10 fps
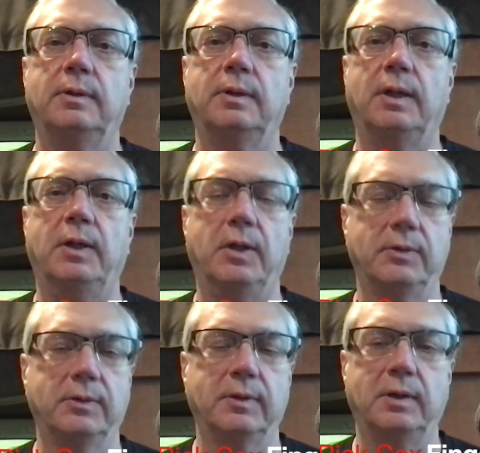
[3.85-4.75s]

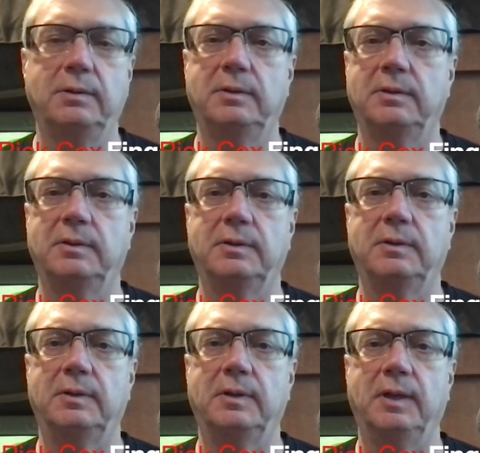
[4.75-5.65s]
another
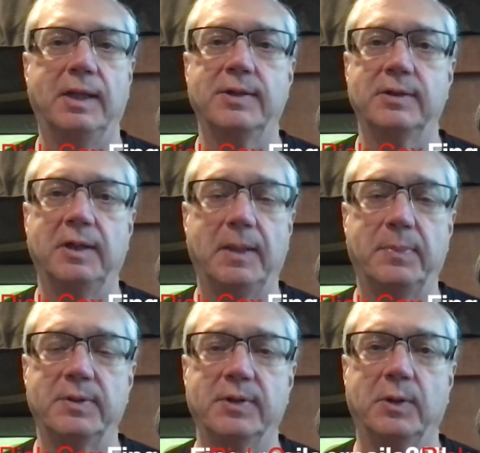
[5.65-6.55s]
lesson
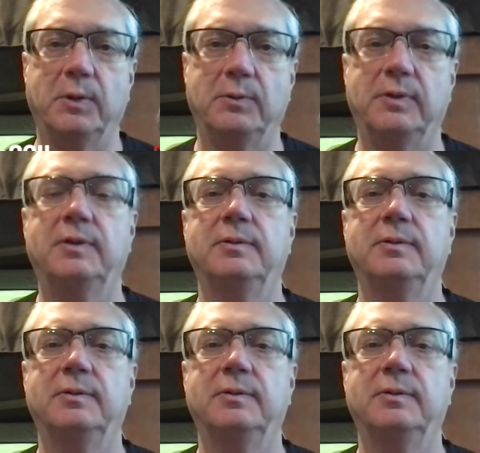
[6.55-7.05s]
episode